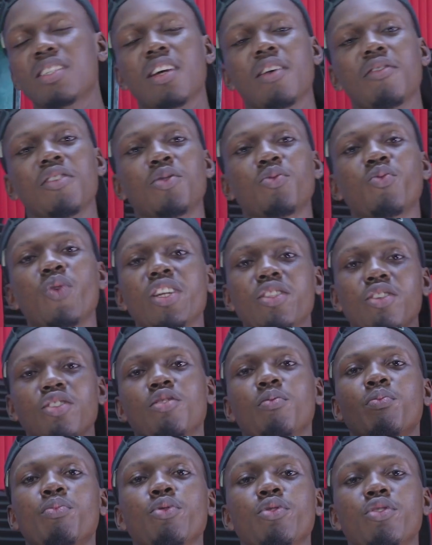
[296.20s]
Savage went on
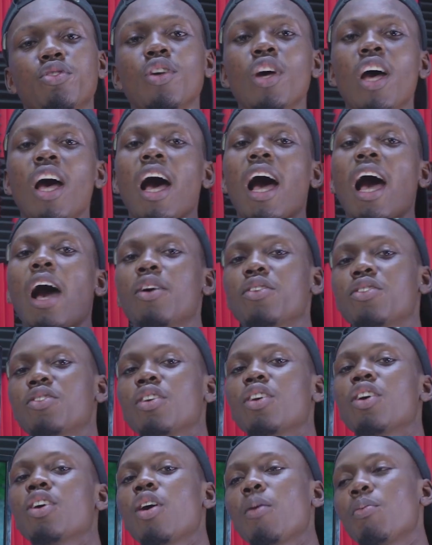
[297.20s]
to put
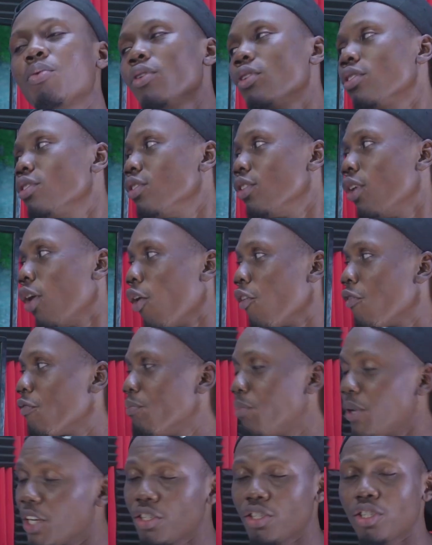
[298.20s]
out a couple
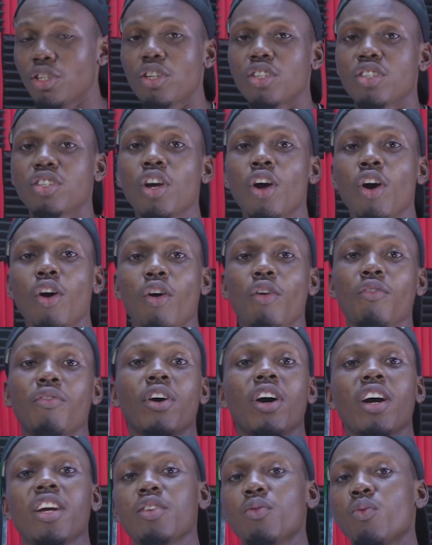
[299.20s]
of pictures of
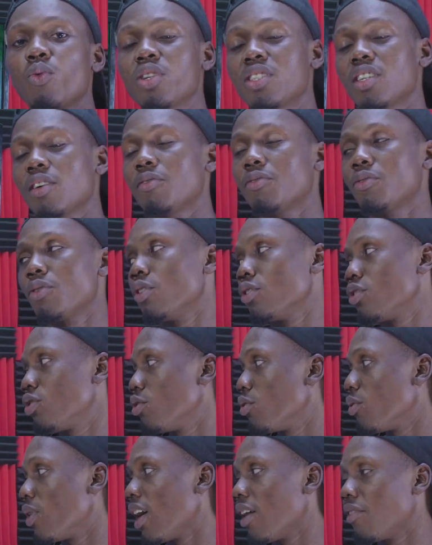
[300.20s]
her in the waterfront. You
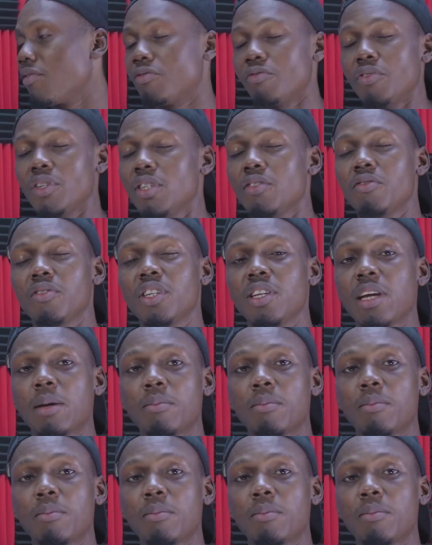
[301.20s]
know, we have really